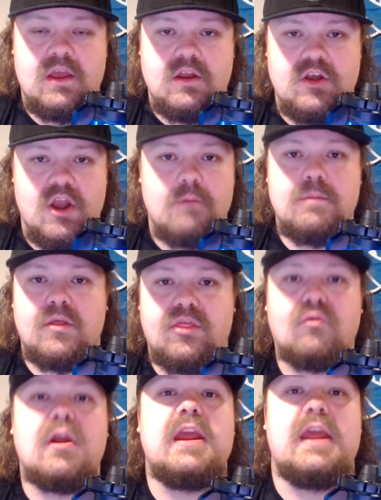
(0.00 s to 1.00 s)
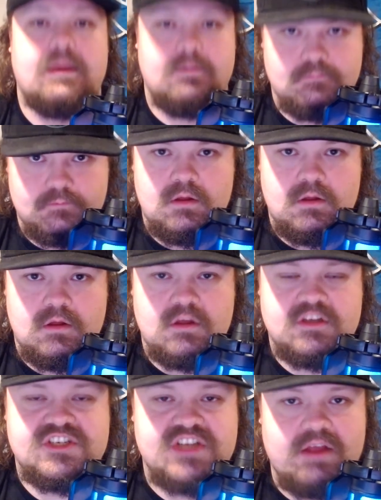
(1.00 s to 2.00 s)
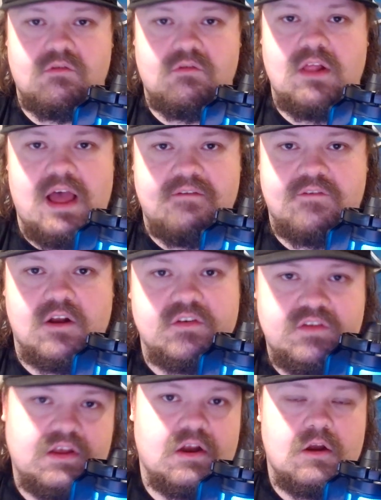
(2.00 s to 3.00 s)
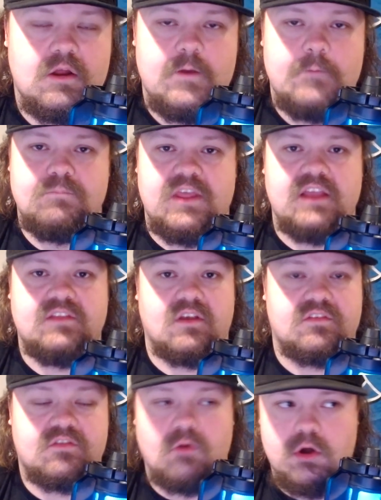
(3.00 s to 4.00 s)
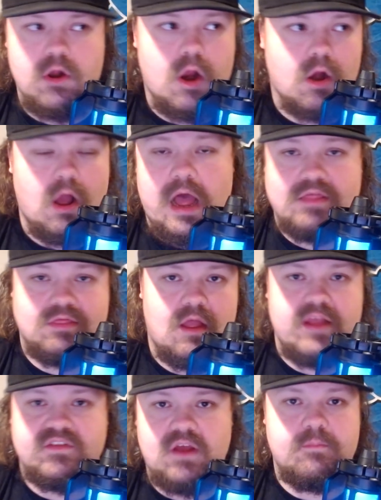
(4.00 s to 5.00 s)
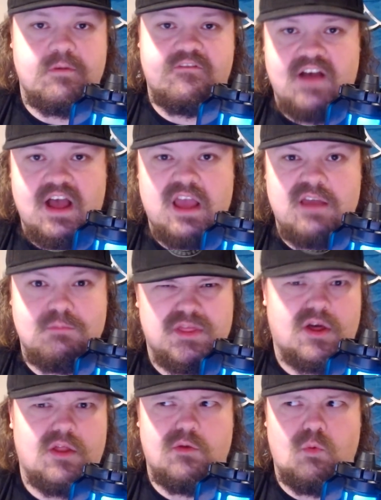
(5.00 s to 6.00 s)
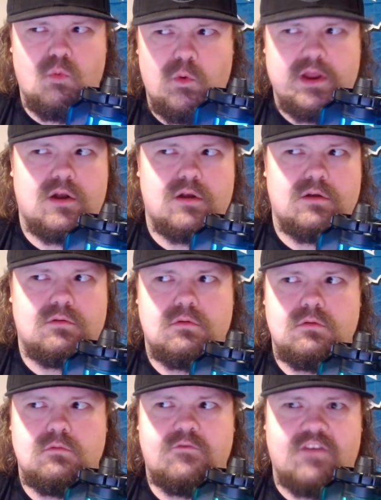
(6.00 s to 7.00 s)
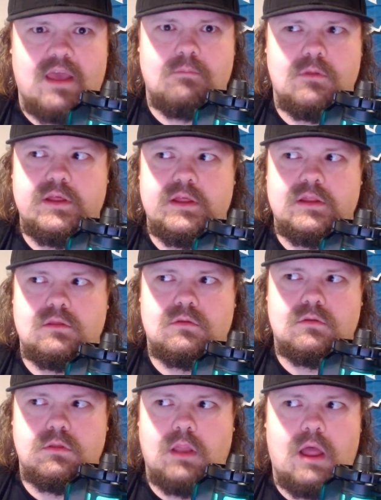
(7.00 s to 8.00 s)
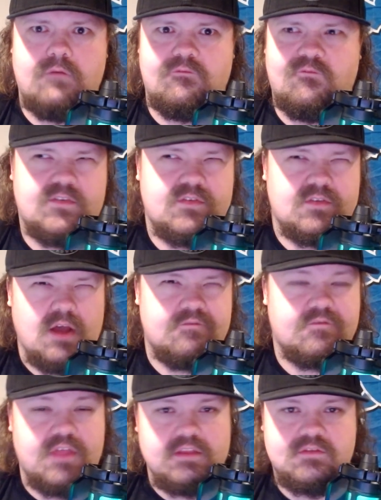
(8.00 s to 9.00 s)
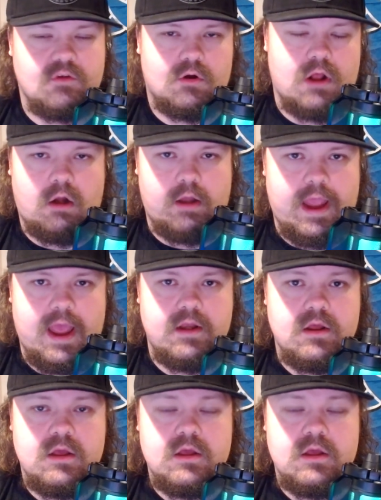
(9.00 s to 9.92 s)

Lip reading: Number 3, Shangrala Frontier. It's a Sword Art Online type of vibe with all the weird family love stuff that Sword Art had.